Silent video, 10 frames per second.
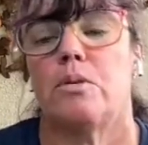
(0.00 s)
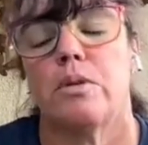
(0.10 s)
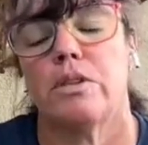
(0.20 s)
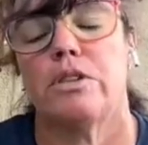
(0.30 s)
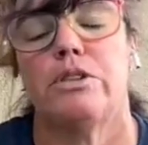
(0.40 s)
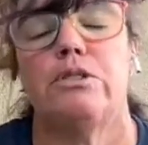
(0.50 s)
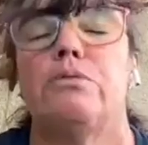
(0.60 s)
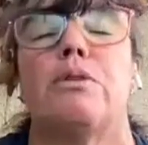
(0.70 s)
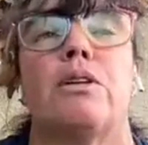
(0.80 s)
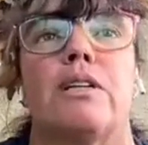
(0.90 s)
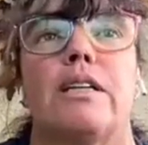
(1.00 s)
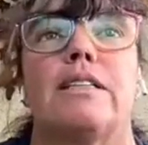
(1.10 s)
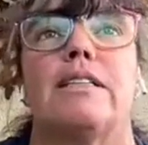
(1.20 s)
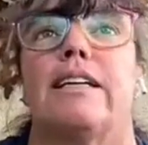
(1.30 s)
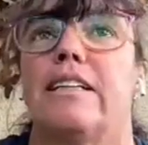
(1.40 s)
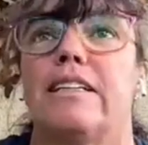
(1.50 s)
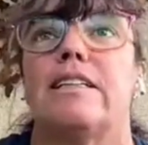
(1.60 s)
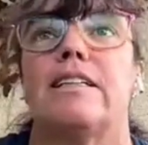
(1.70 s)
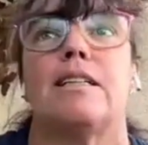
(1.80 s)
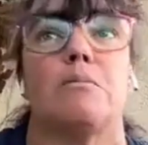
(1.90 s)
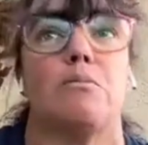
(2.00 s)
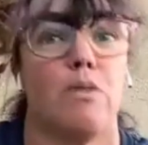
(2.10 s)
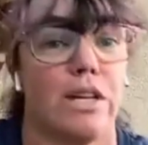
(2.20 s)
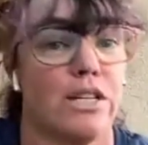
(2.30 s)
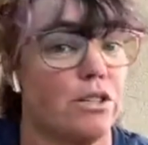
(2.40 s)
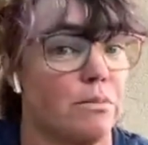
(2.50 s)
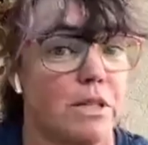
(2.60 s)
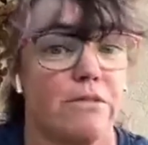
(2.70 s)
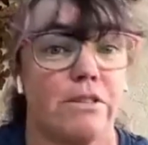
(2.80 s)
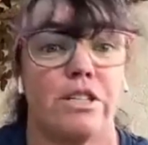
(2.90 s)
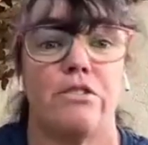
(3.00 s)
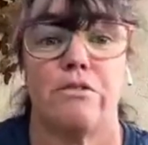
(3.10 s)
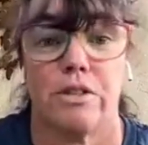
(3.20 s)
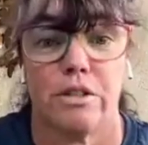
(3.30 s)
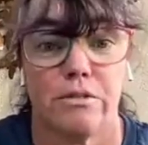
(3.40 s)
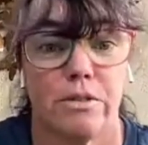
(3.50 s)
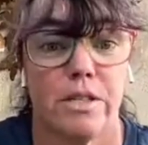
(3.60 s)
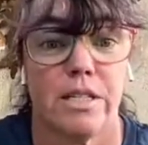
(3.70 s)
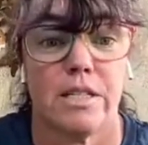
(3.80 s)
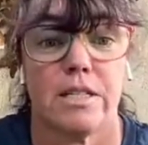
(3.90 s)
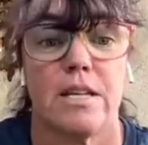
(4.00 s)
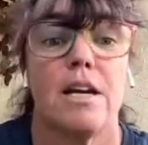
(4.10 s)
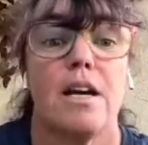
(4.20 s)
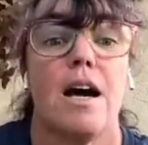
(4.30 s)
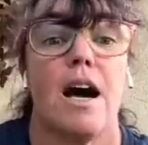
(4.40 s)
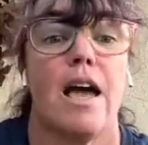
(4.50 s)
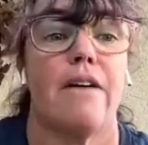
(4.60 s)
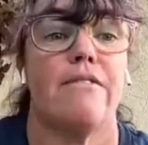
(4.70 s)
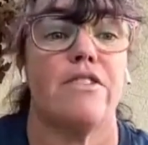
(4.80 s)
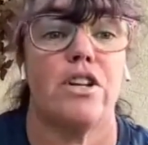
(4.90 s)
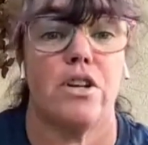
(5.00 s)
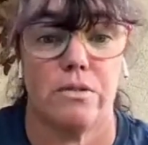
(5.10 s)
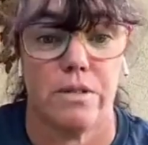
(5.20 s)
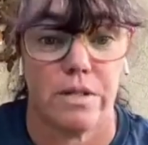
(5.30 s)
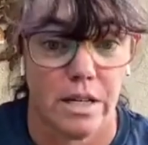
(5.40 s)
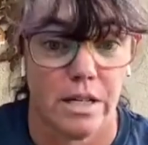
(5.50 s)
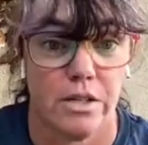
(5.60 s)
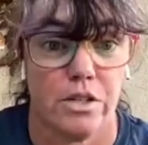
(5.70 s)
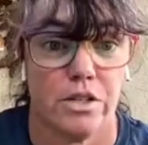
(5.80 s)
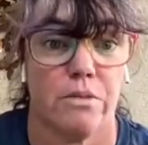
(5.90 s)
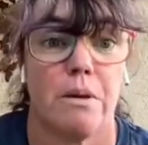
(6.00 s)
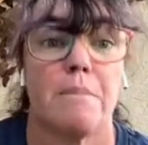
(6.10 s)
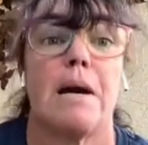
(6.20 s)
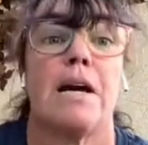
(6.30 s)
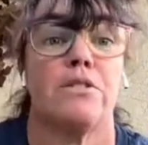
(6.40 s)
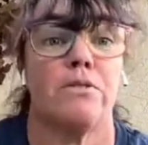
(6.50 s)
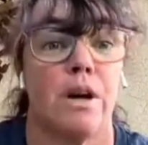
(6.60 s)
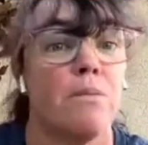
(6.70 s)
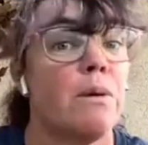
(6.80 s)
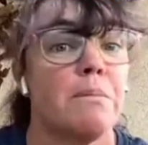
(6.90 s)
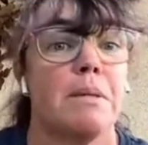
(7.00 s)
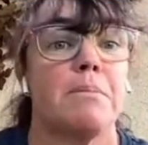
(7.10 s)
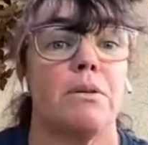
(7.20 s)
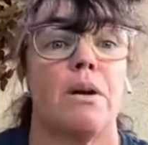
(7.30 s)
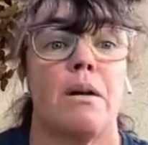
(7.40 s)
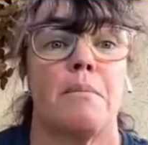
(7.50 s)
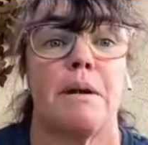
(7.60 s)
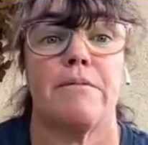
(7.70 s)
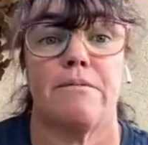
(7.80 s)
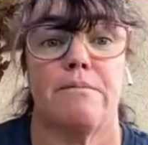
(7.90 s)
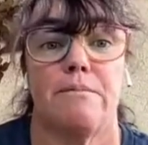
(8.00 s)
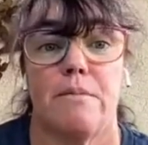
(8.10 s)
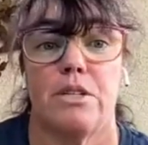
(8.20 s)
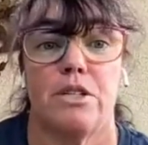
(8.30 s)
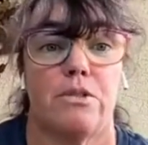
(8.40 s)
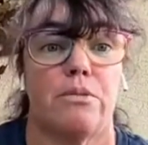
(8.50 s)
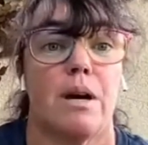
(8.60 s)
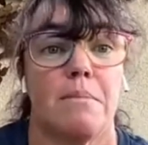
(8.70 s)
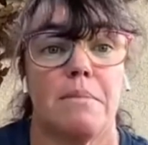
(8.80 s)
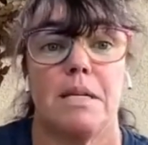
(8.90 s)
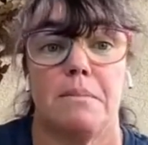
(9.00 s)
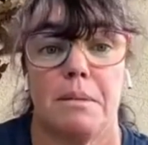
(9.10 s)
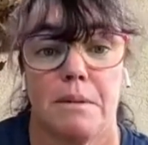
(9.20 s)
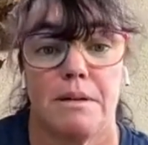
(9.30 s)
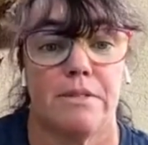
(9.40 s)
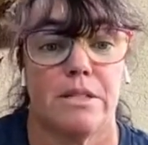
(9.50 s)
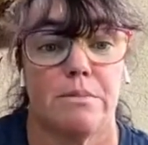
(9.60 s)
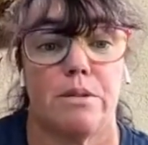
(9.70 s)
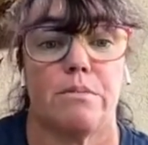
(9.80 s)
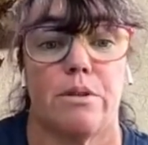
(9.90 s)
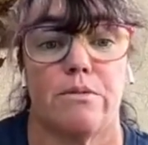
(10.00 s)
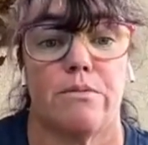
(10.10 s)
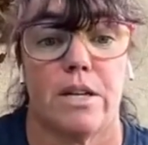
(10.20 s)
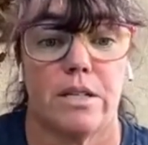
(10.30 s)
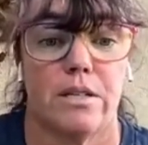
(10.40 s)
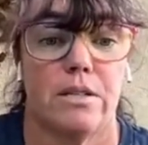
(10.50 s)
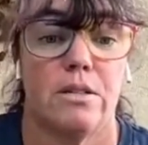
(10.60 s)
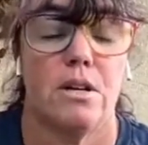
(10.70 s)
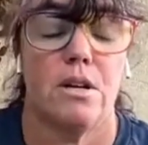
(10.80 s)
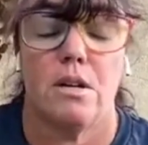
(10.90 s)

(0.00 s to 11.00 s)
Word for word: or you are like, Dana, I am way too much of an introvert for this. I have no desire to show up. I do not want people on my, you know, I'm keeping my Facebook profile